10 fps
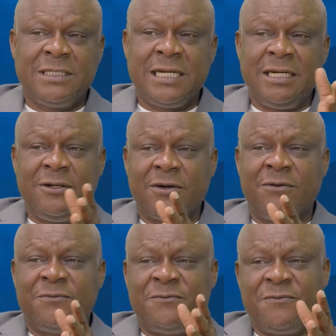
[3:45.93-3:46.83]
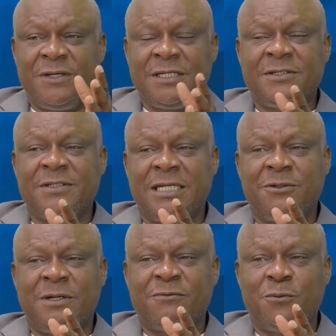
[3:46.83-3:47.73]
there are a lot of things
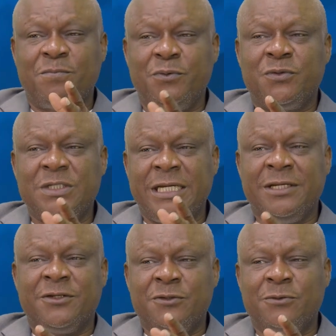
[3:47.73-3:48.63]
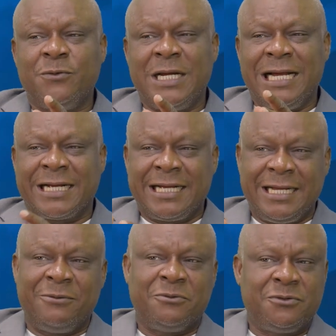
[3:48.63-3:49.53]
that you have to put into
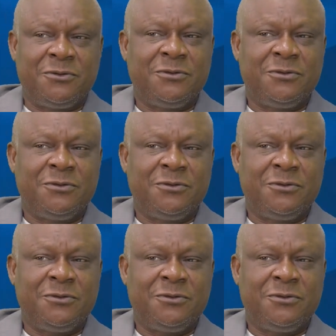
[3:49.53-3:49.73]
account.